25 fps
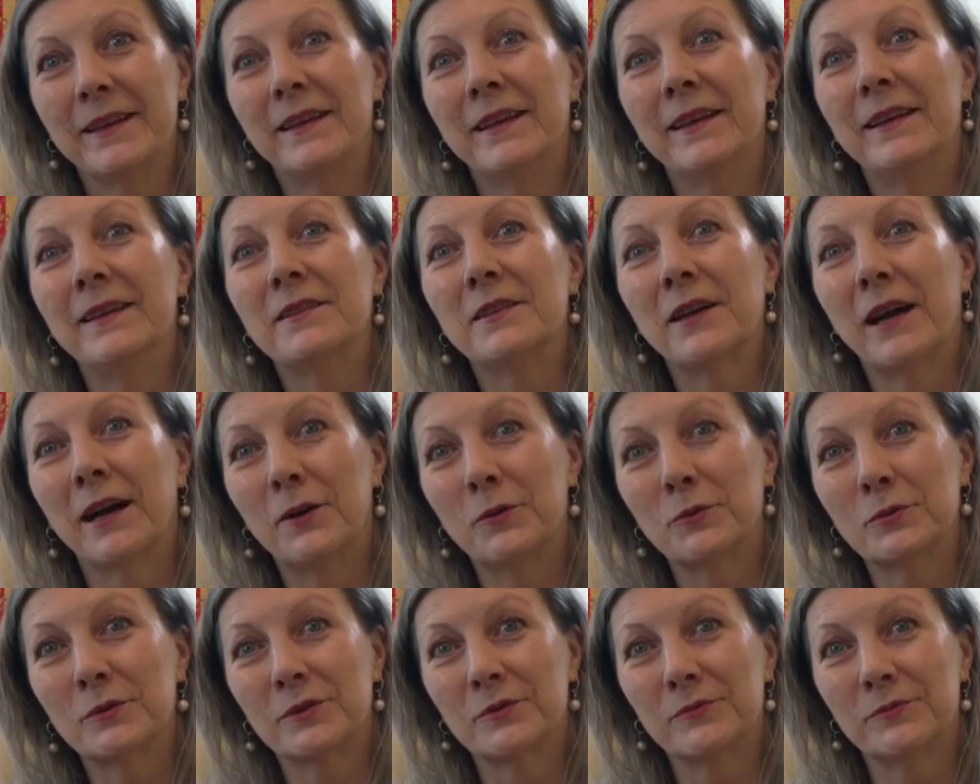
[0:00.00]
in the
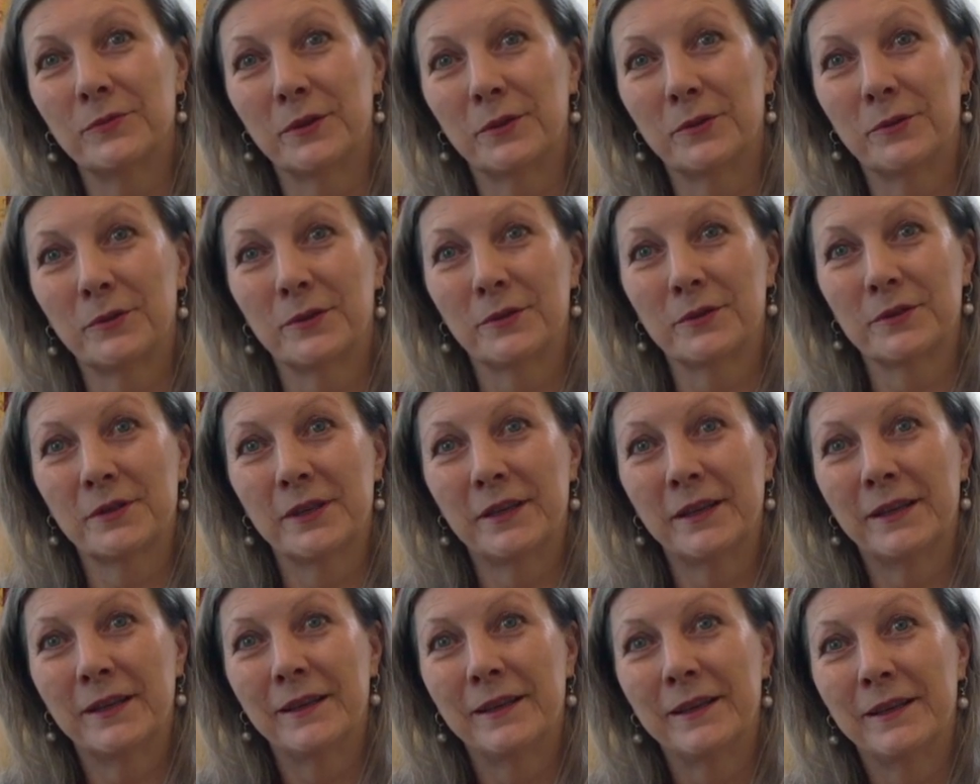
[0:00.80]
outer world.
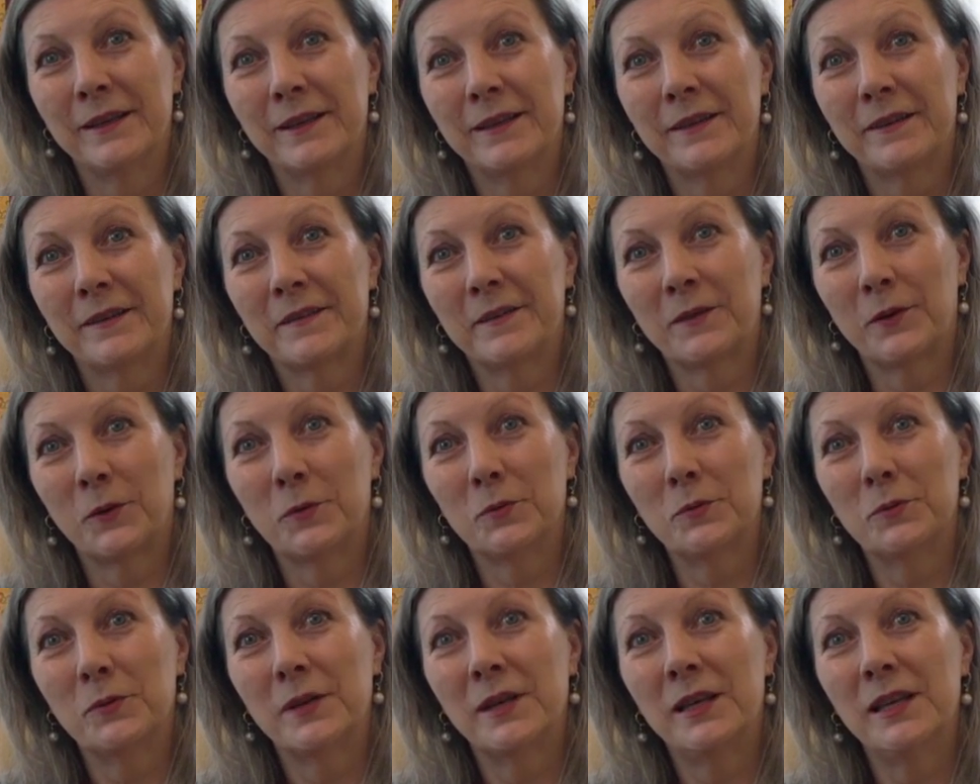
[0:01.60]

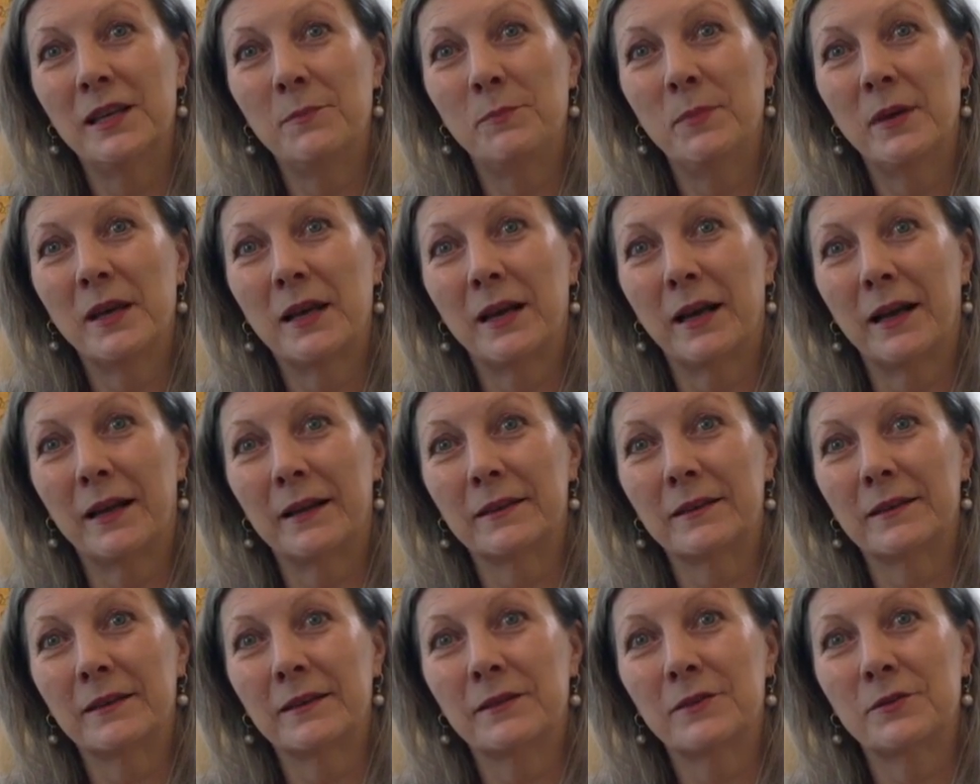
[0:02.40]
So he
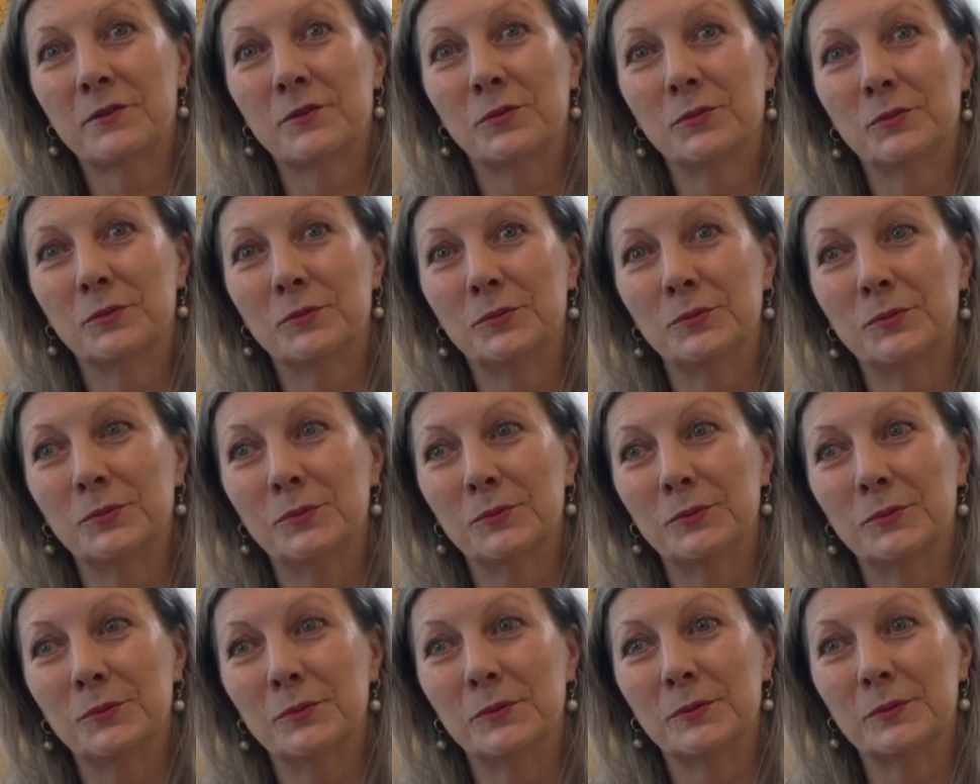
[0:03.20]
began
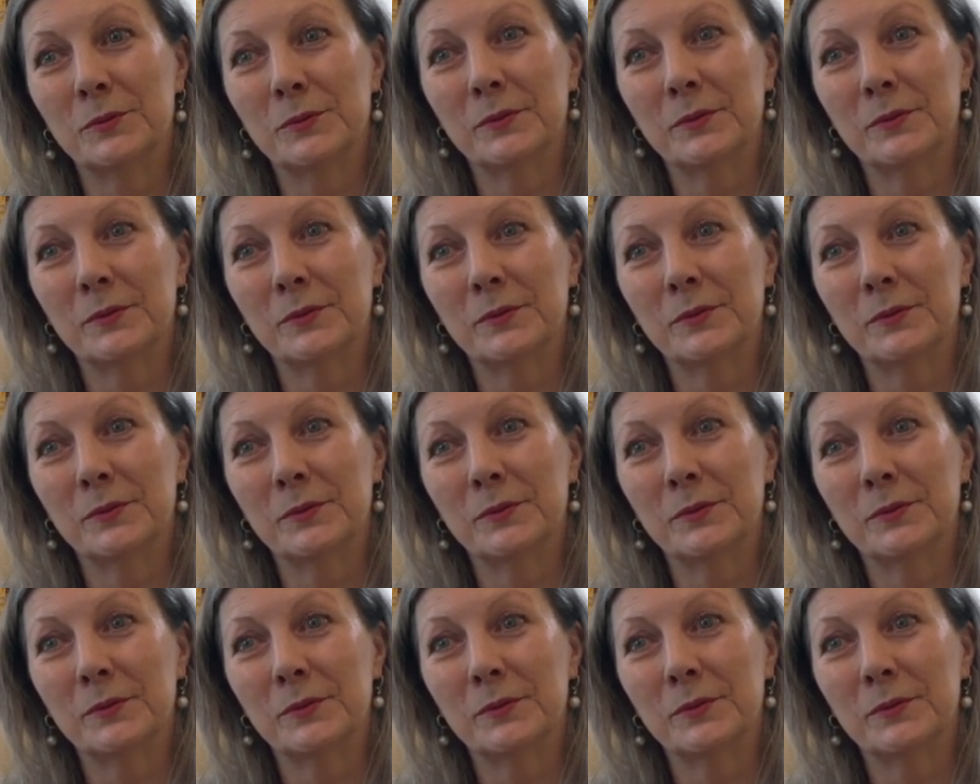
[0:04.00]
to